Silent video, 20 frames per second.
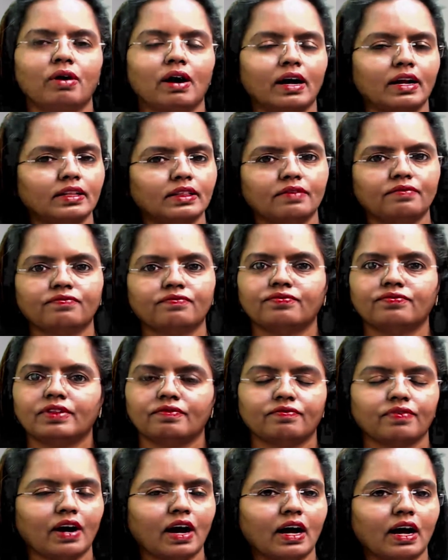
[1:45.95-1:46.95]
and
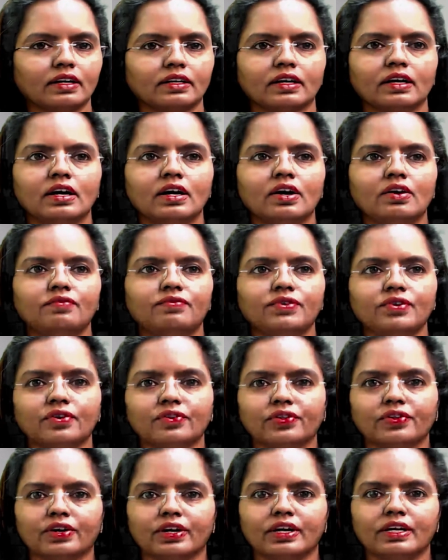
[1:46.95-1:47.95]
they've had few
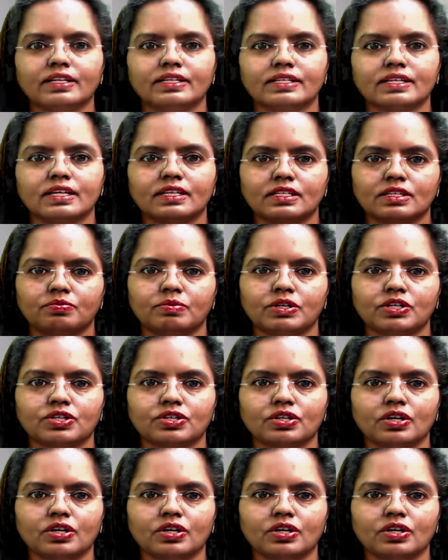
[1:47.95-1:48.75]
other incidents which